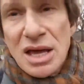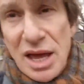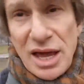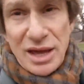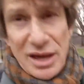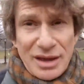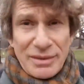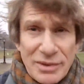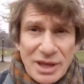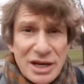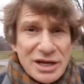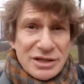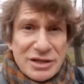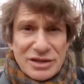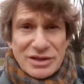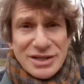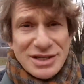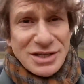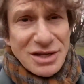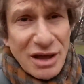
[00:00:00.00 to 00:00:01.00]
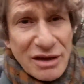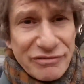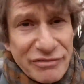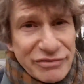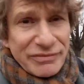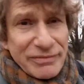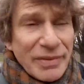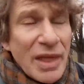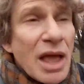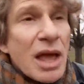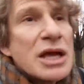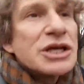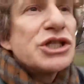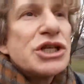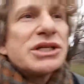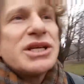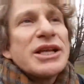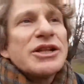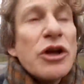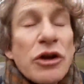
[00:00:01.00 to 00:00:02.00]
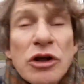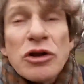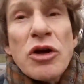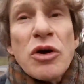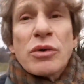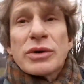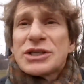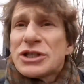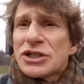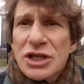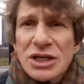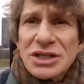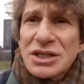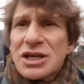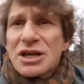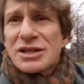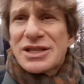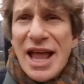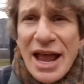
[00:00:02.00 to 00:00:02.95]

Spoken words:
hey, I'm not into this stuff. She said, no, it's just you